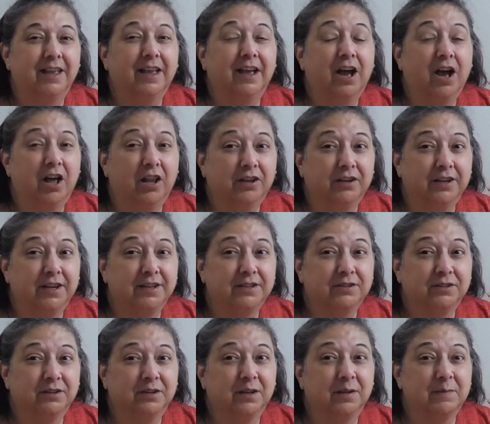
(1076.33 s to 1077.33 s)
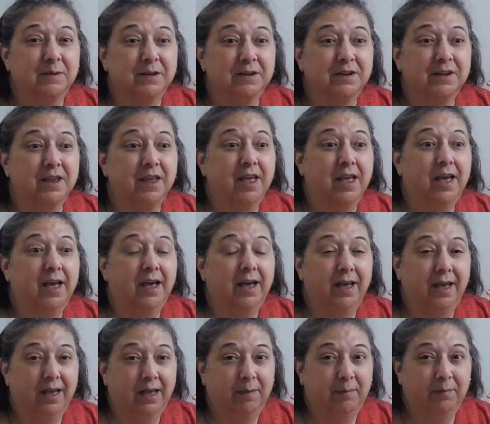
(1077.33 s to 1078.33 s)
holidays are coming,
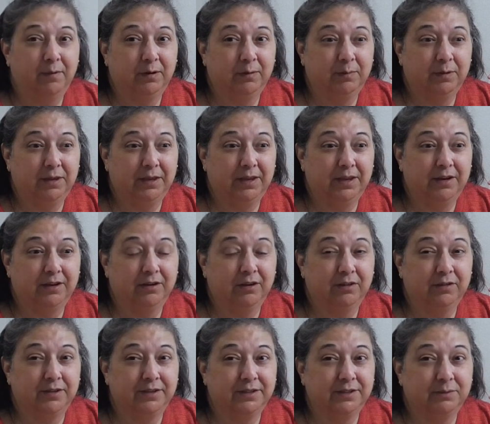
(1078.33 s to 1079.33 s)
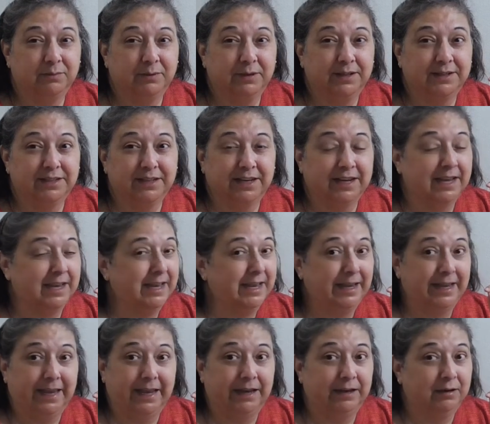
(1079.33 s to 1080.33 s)
I'm going to be eating all these sweets, and I
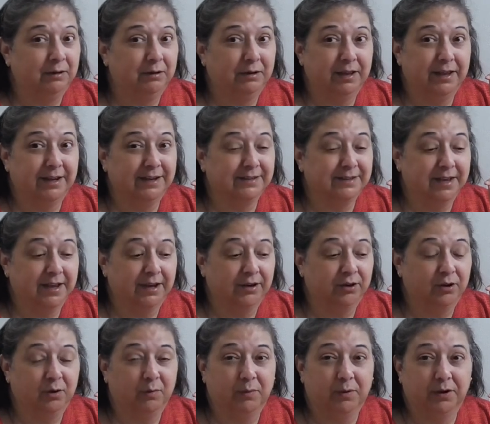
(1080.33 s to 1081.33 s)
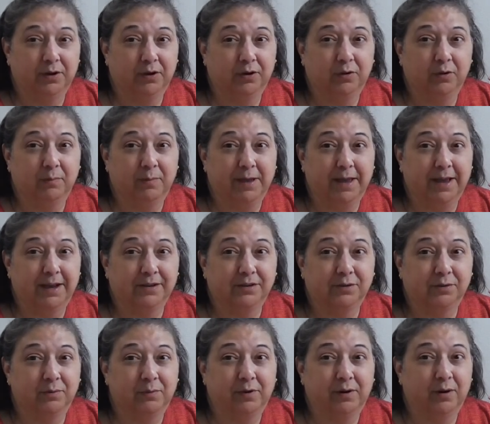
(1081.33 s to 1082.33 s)
can't do that, because I don't want to go back
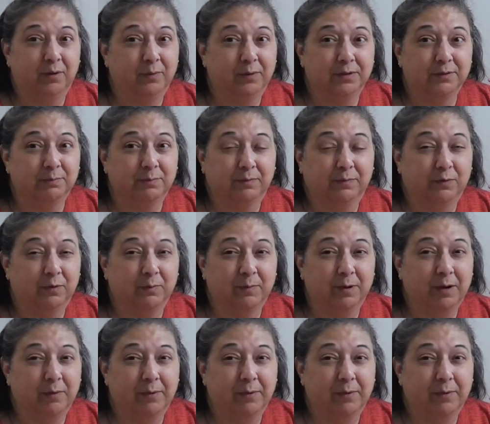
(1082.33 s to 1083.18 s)
to where I was before